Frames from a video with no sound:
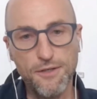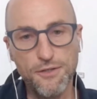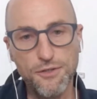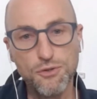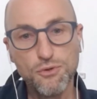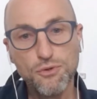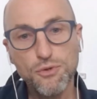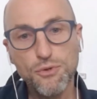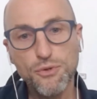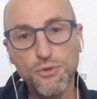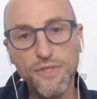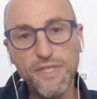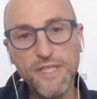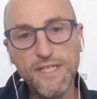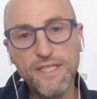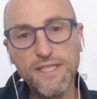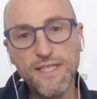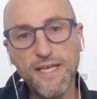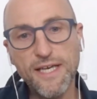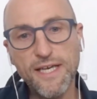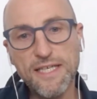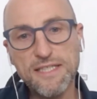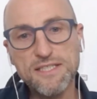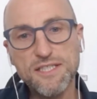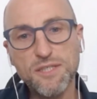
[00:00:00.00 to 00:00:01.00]
Ukraine,
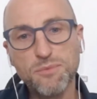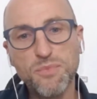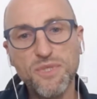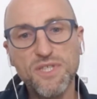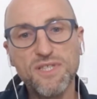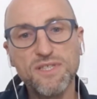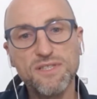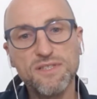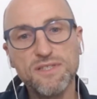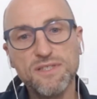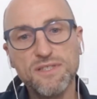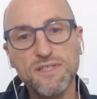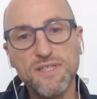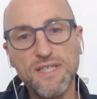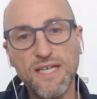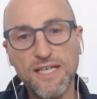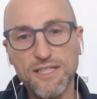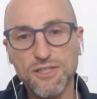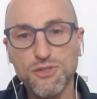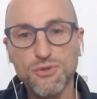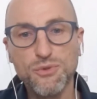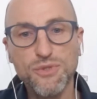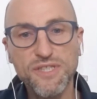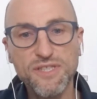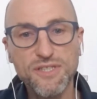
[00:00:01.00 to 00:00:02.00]
as the biggest
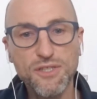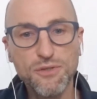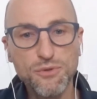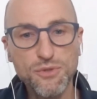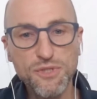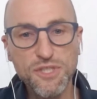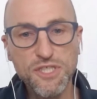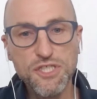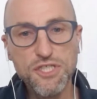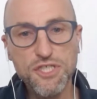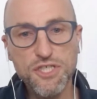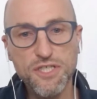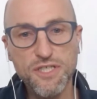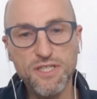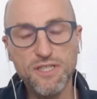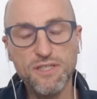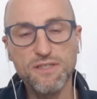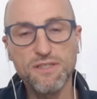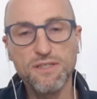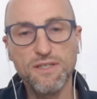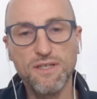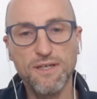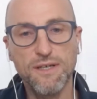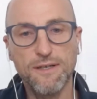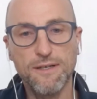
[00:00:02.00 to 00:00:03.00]
country in the
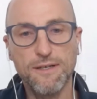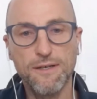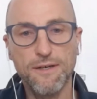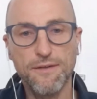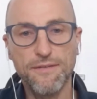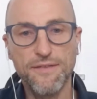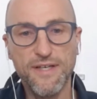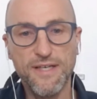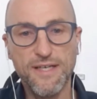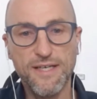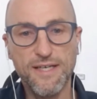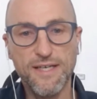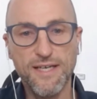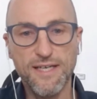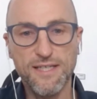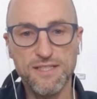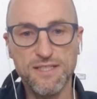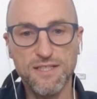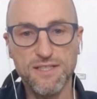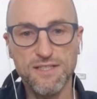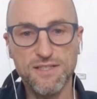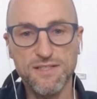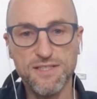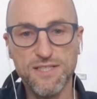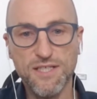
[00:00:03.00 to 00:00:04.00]
region, they
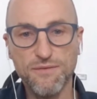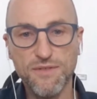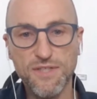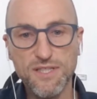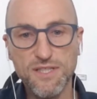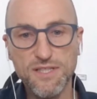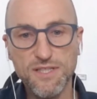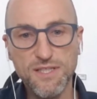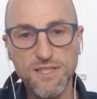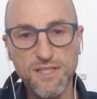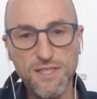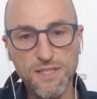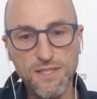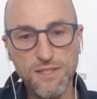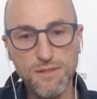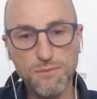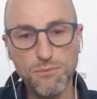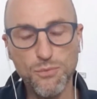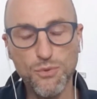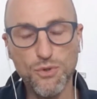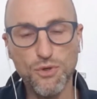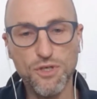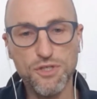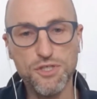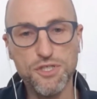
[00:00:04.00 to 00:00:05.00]
had
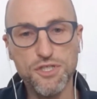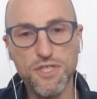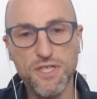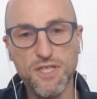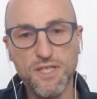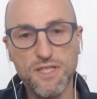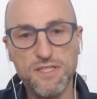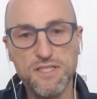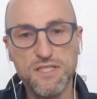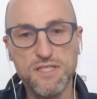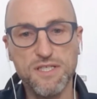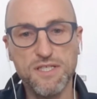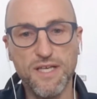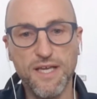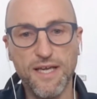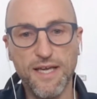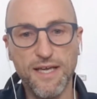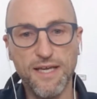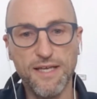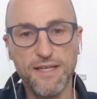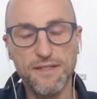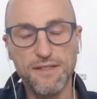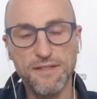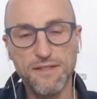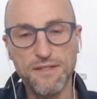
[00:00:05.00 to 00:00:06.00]
17 projects,
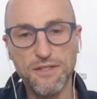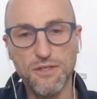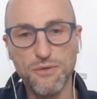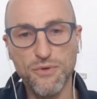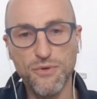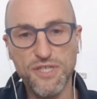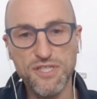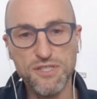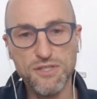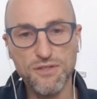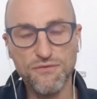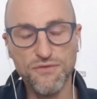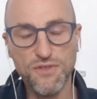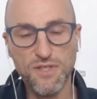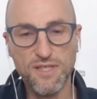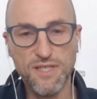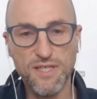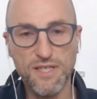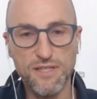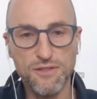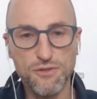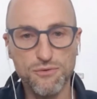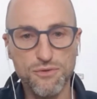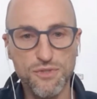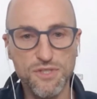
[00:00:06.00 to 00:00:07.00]
and the rest of the
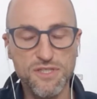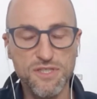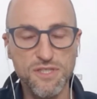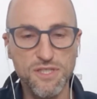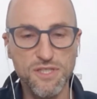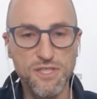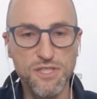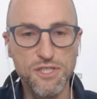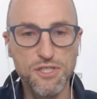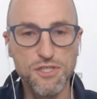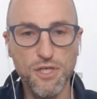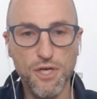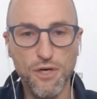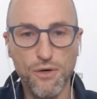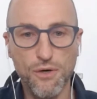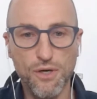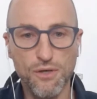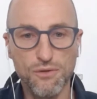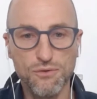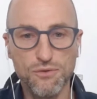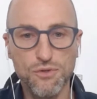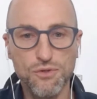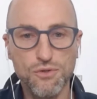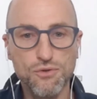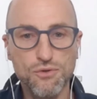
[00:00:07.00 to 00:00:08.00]
countries each
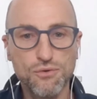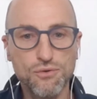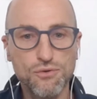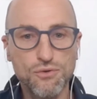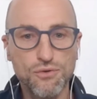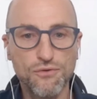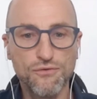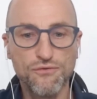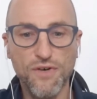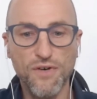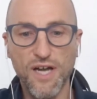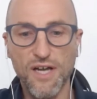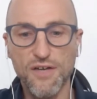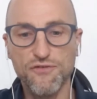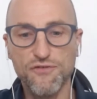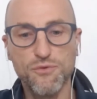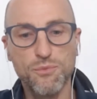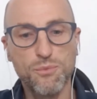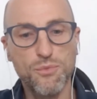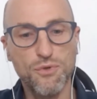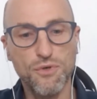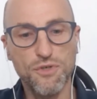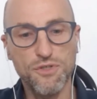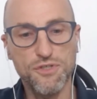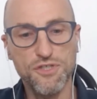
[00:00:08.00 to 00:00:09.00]
around 2 to
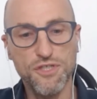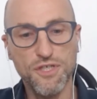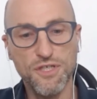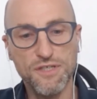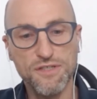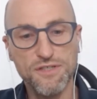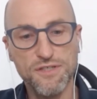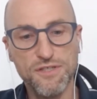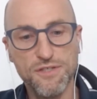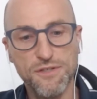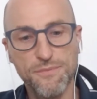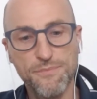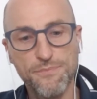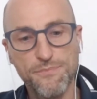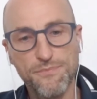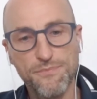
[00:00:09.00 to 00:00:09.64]
5 projects.